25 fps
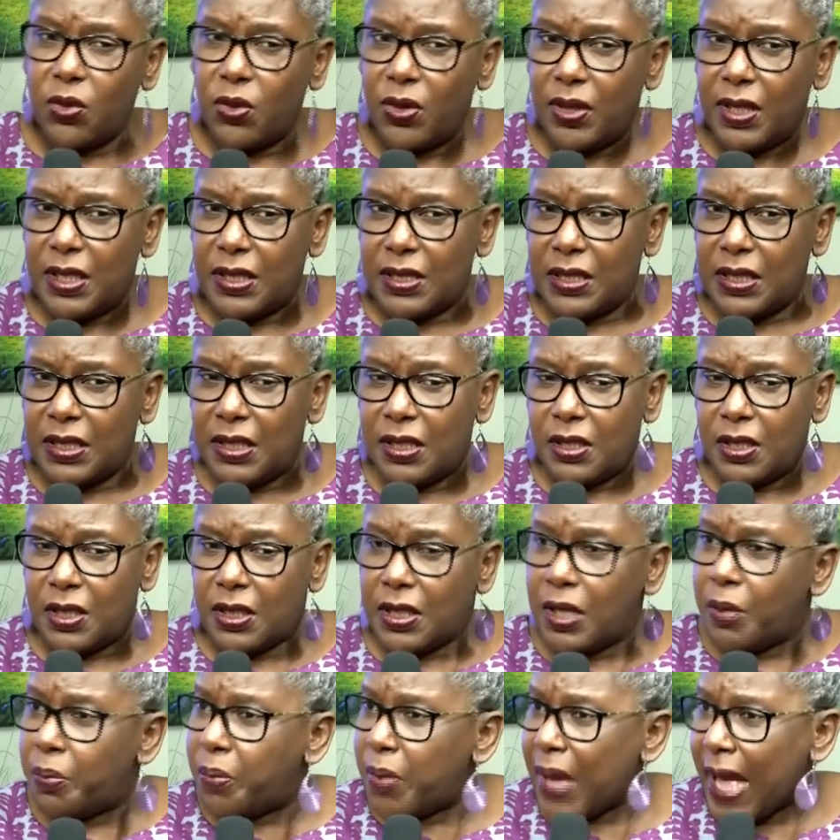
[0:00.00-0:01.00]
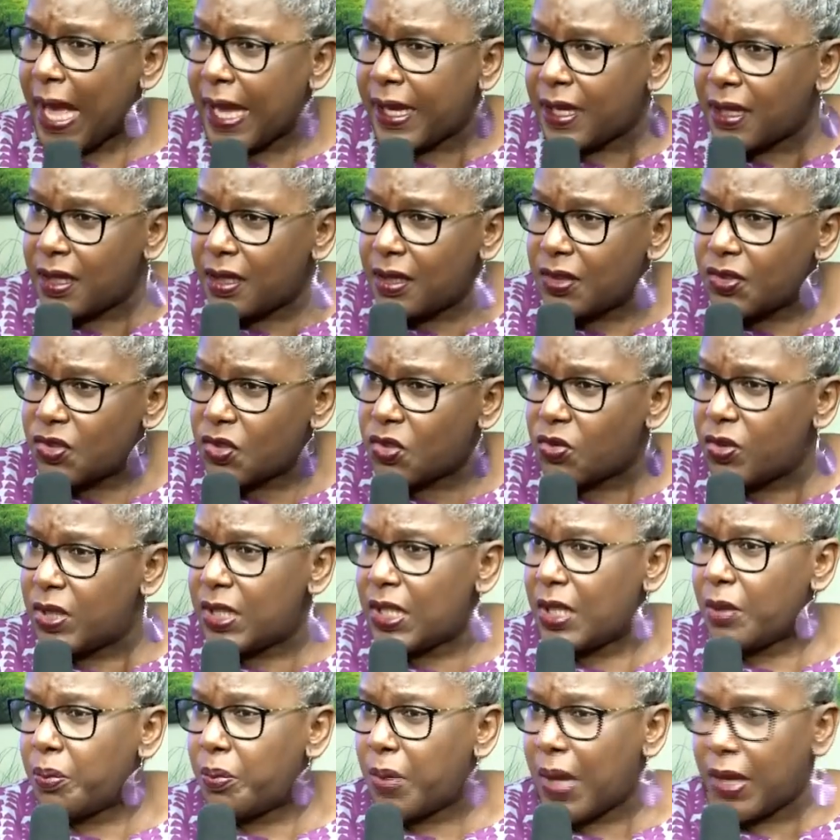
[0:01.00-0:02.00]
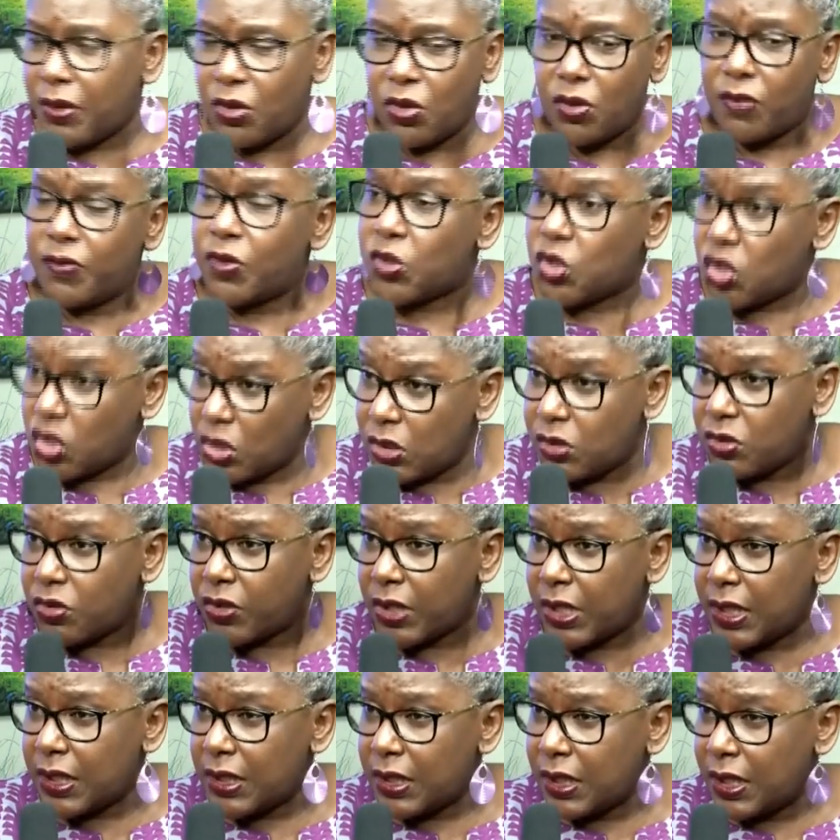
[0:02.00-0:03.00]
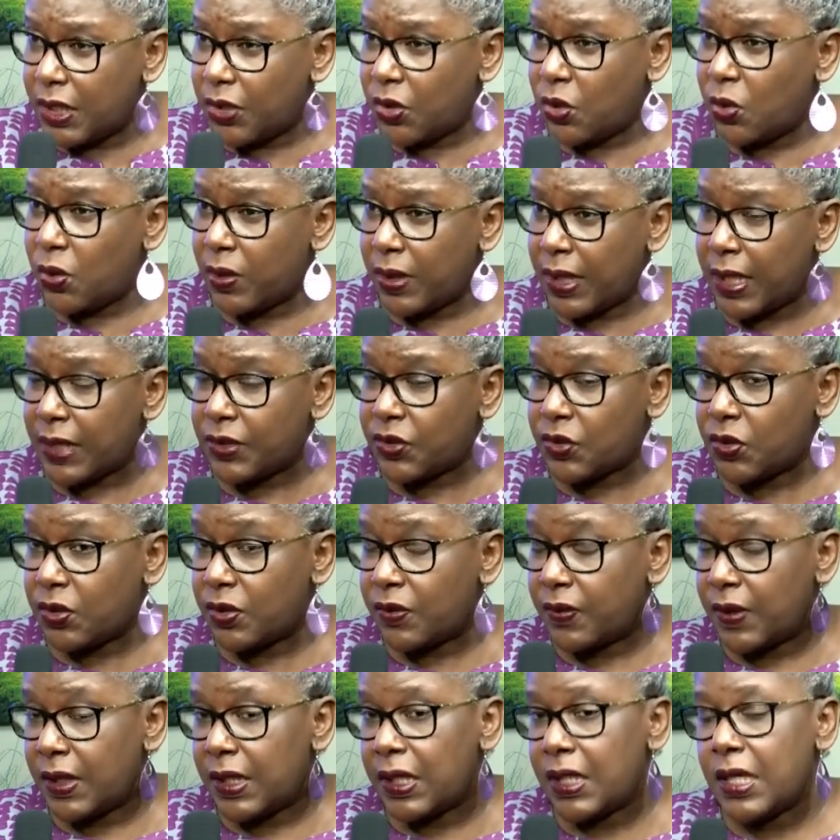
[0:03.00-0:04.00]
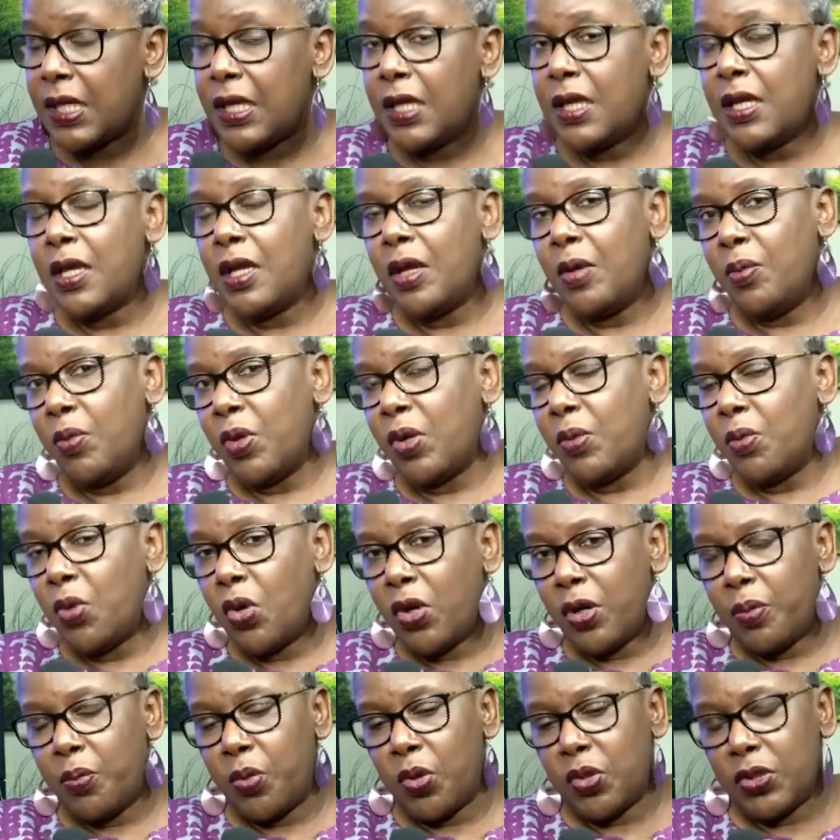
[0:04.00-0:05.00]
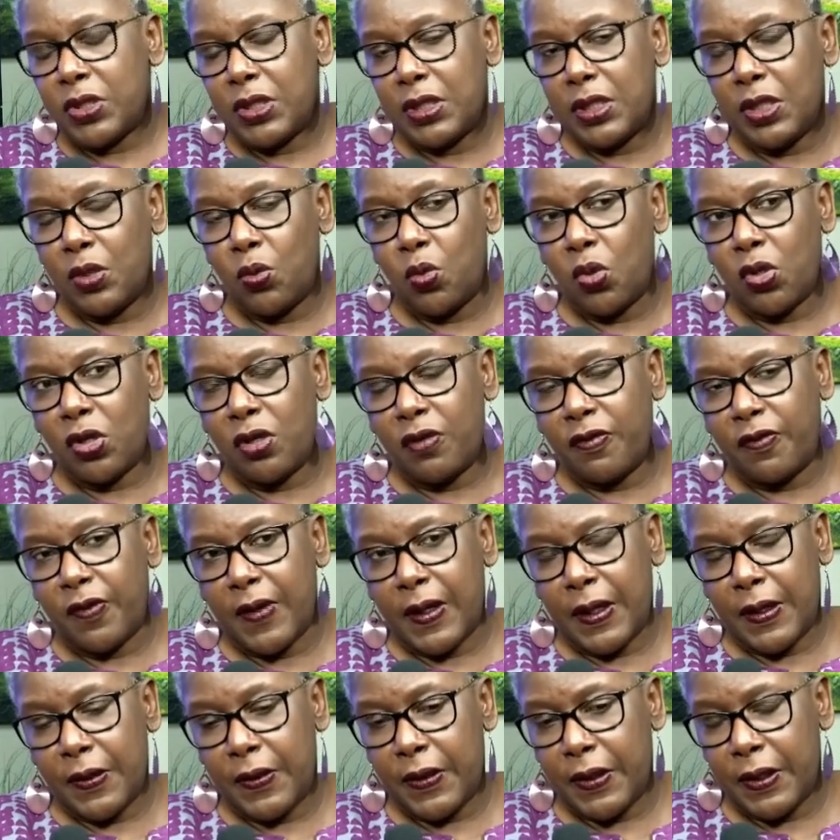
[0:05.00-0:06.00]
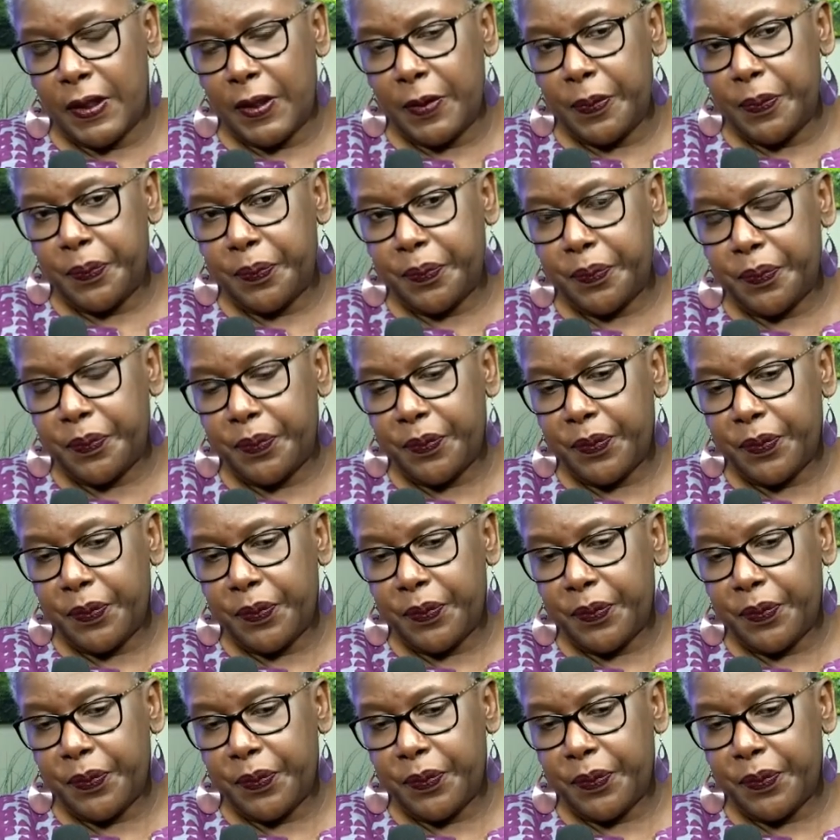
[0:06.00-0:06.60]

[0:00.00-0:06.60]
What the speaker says: they did a pack screening for children and all that sort of thing. But more importantly, one of our